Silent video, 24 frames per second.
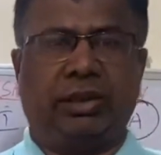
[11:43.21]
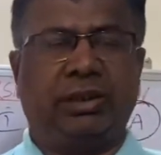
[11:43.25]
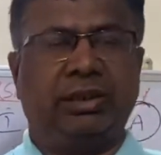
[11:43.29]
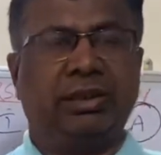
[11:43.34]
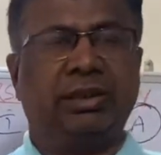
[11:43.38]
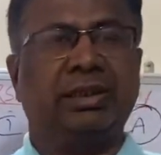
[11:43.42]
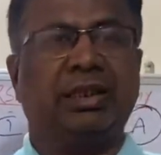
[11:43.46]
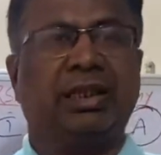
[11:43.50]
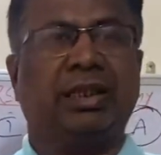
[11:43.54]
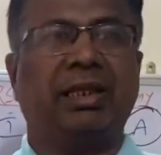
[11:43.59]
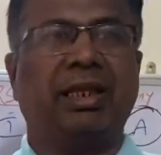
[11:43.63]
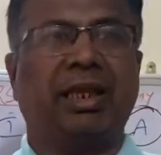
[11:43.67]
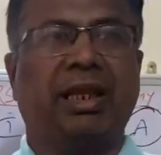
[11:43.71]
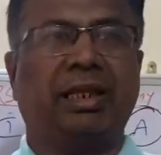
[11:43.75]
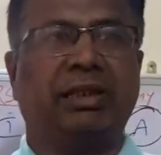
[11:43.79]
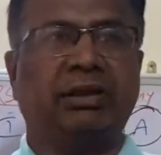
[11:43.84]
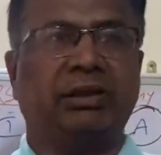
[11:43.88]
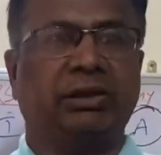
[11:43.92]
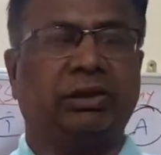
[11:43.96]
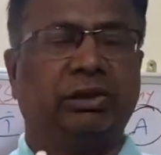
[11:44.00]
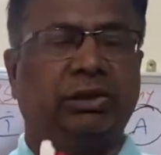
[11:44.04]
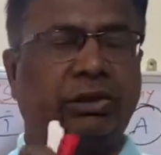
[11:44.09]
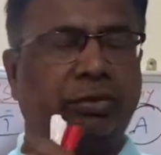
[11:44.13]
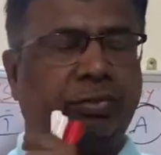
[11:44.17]
These are the
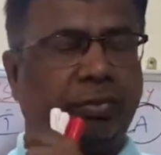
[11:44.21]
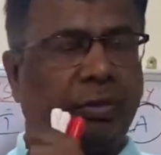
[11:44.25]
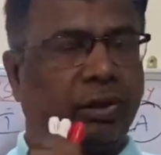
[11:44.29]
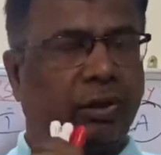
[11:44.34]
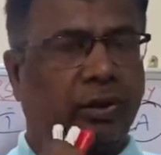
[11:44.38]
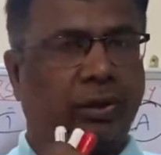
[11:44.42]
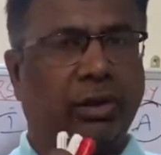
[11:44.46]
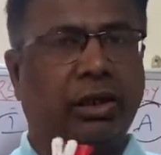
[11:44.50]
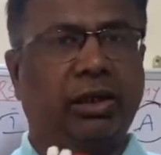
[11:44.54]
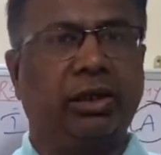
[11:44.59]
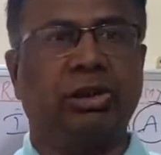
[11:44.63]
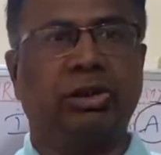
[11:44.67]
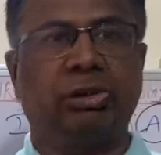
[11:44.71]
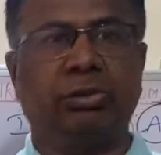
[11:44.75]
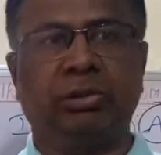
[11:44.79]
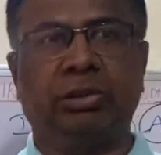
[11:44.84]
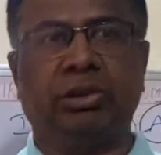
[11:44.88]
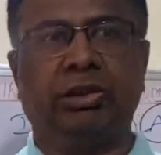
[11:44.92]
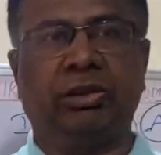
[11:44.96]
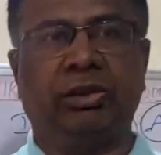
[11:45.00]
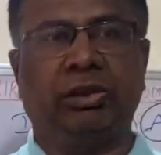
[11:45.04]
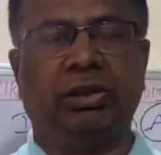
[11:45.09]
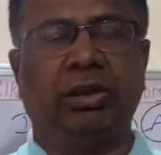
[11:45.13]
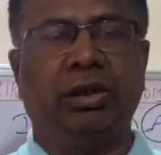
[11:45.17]
actions of pectoralis
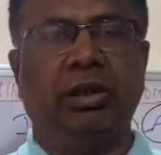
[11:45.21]
major.